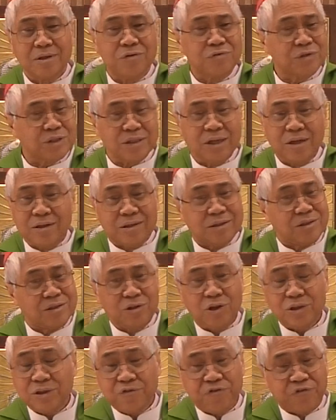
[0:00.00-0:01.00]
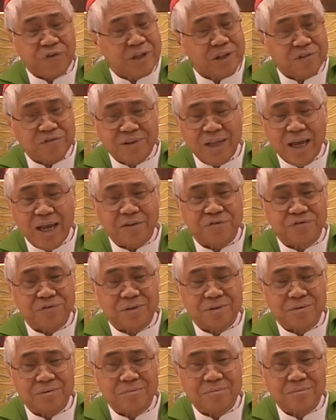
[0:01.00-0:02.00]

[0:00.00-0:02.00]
He was not afraid of death.